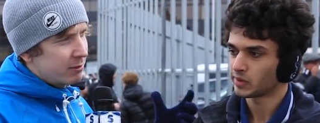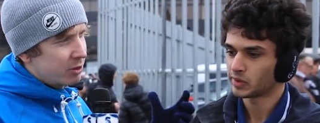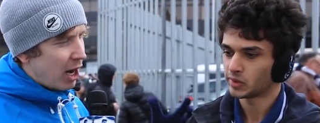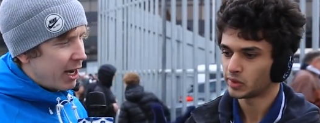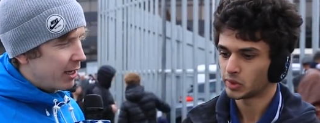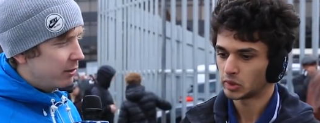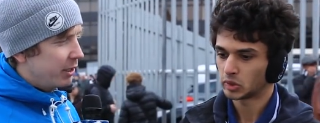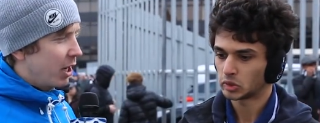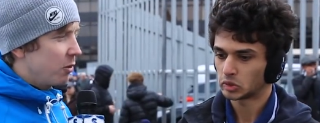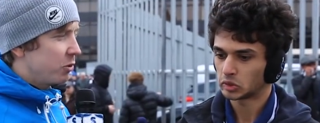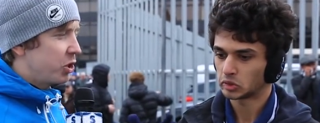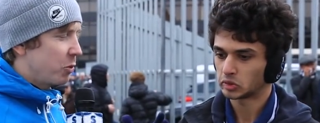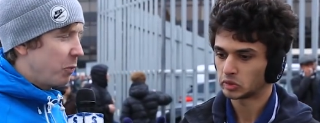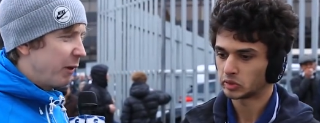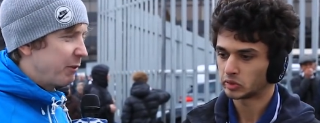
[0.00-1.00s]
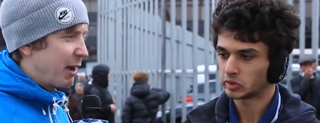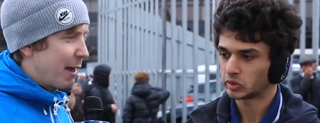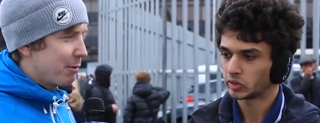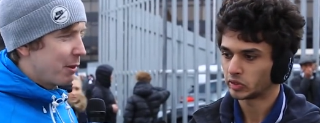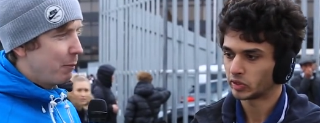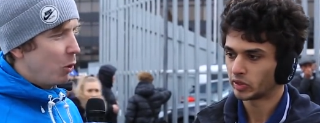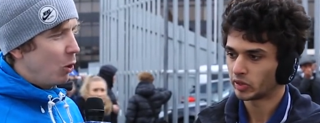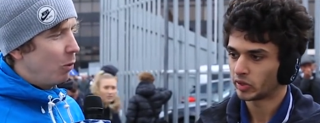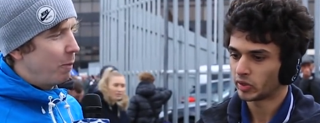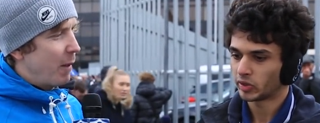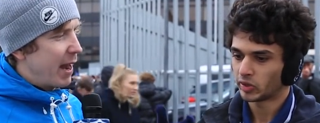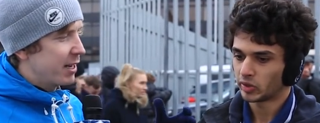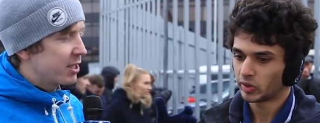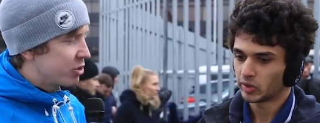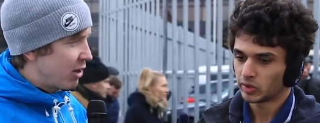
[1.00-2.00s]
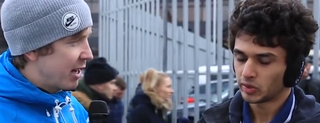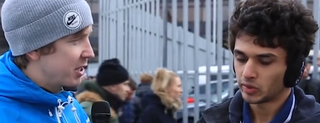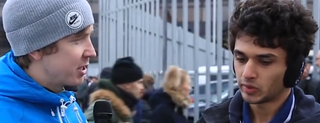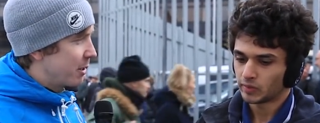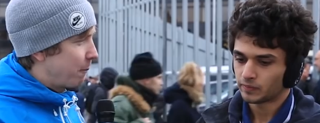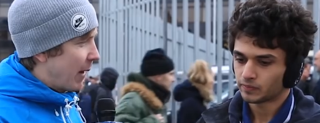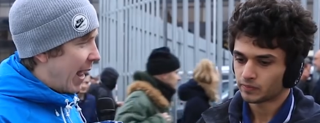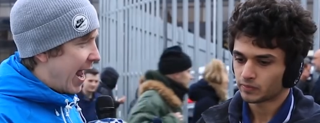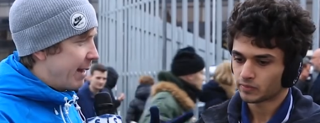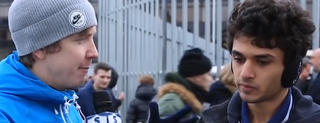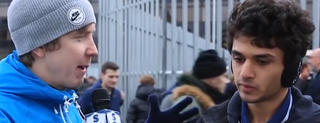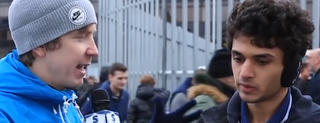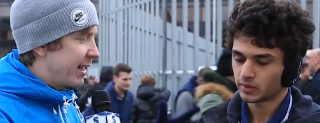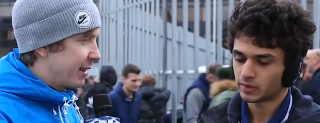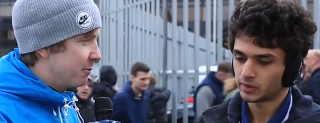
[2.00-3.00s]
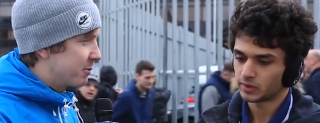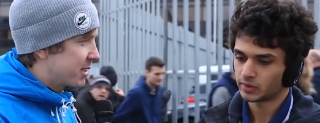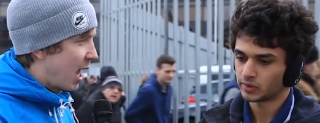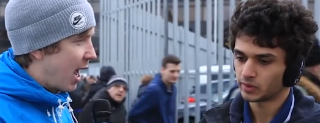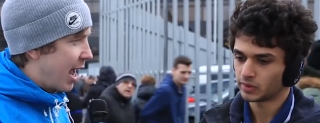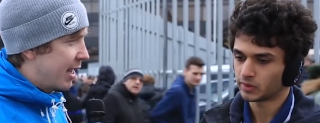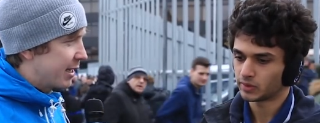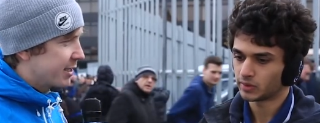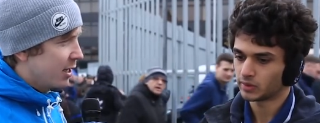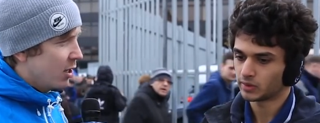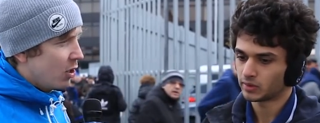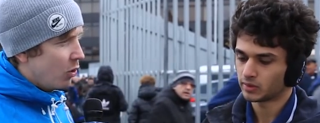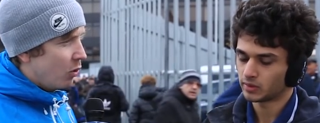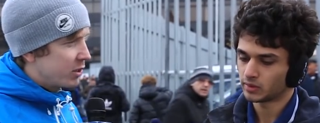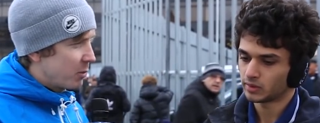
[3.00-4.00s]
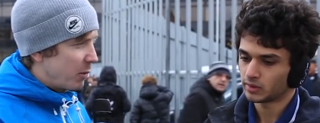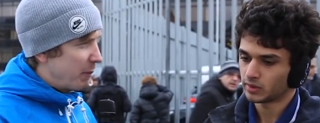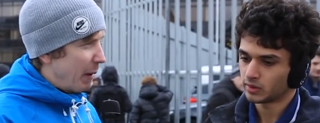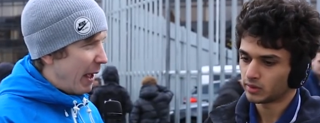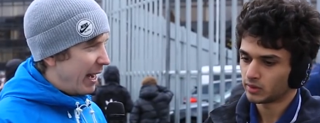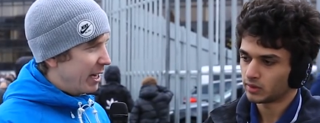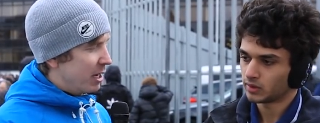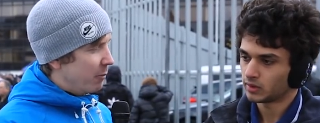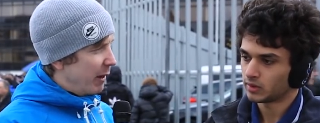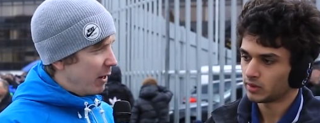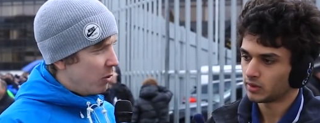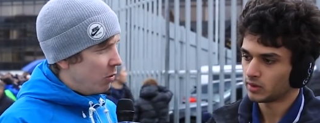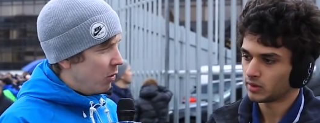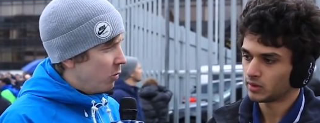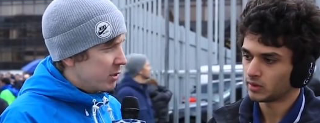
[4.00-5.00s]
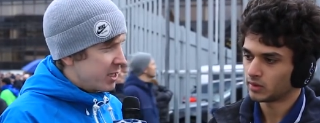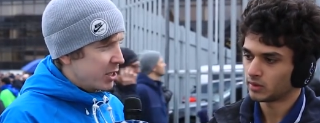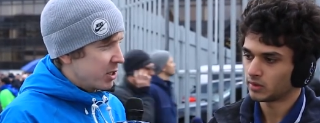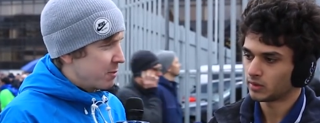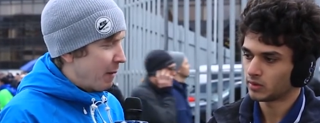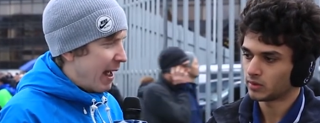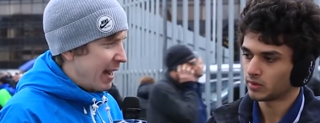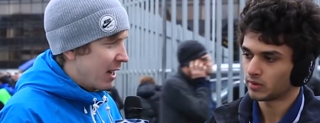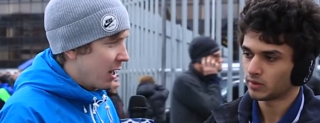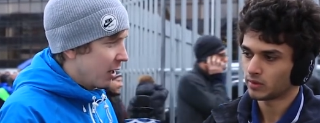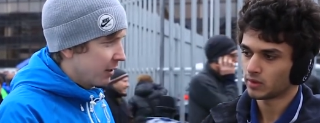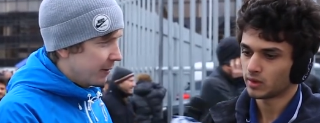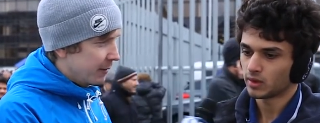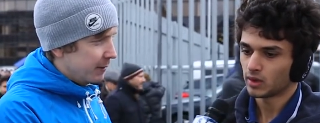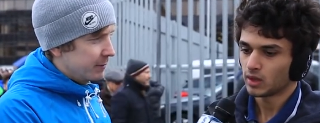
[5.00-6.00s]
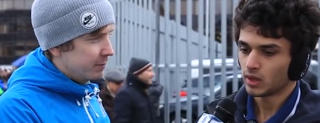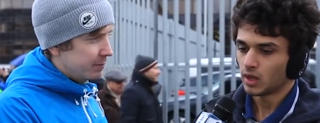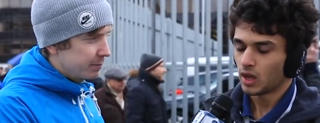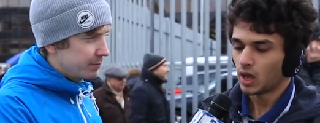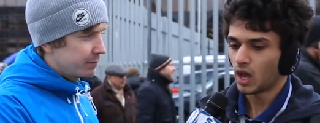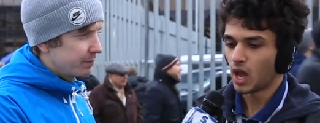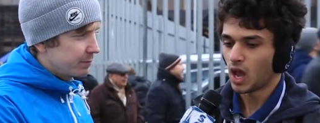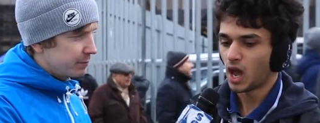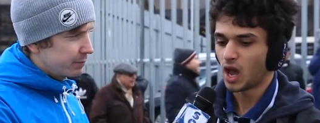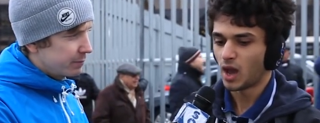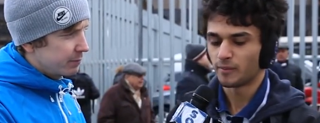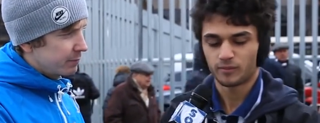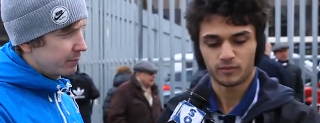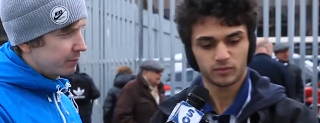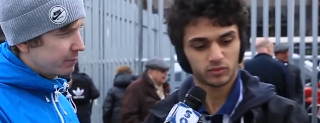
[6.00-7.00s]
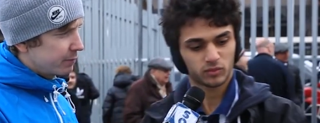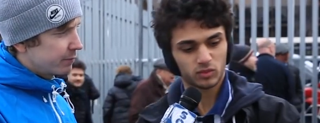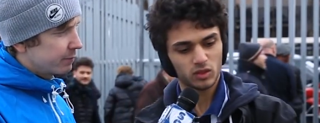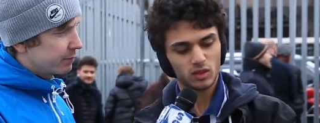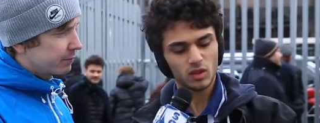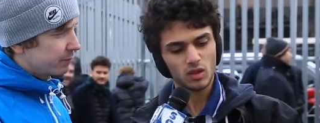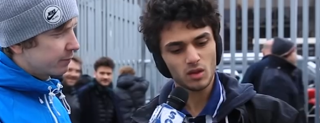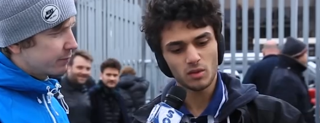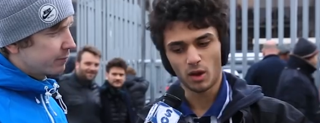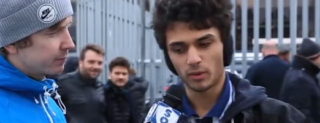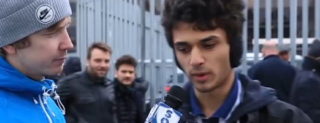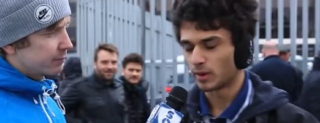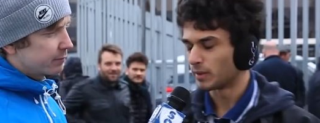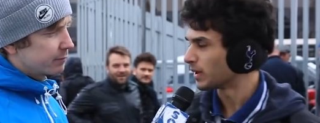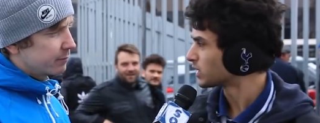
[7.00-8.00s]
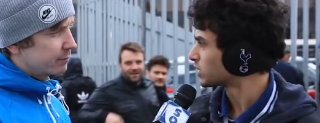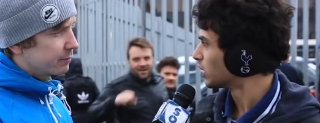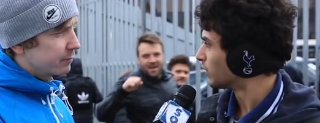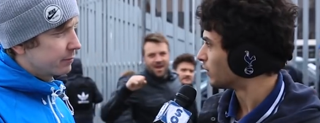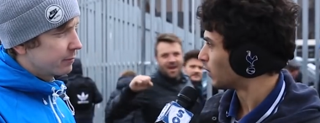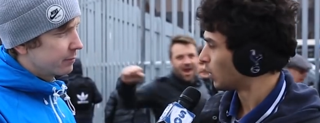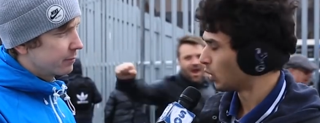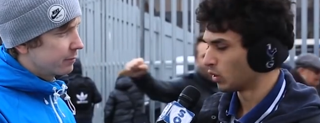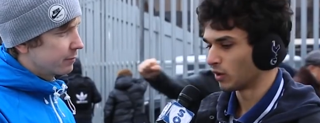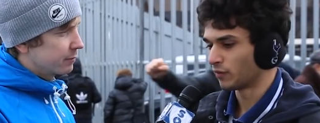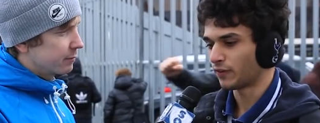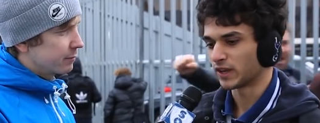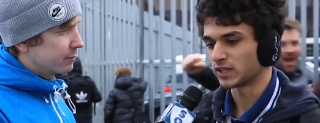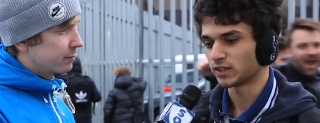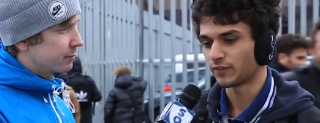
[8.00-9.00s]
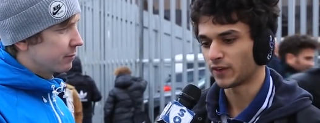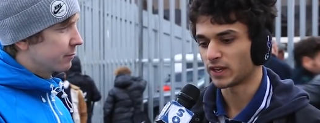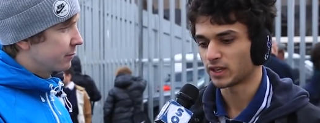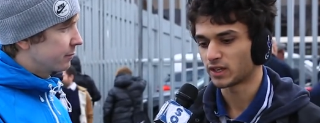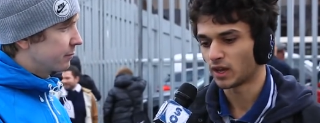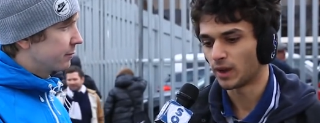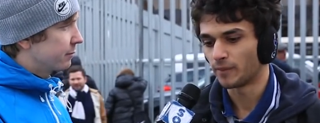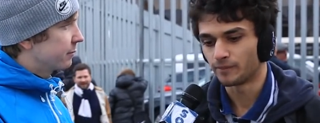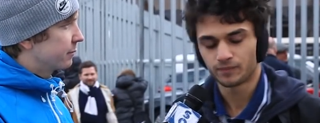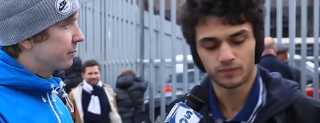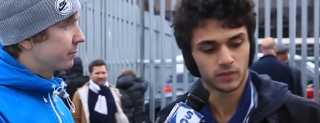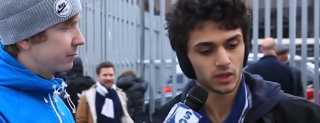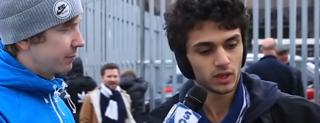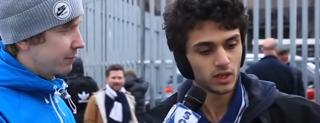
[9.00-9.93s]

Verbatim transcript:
Speaker 1: Trying to, you know, should we have kept the ball better, stretched the play, made them tired, or did we panic a bit, or, or was it just bad luck? Um, I've been a mix of all of things. I think, um,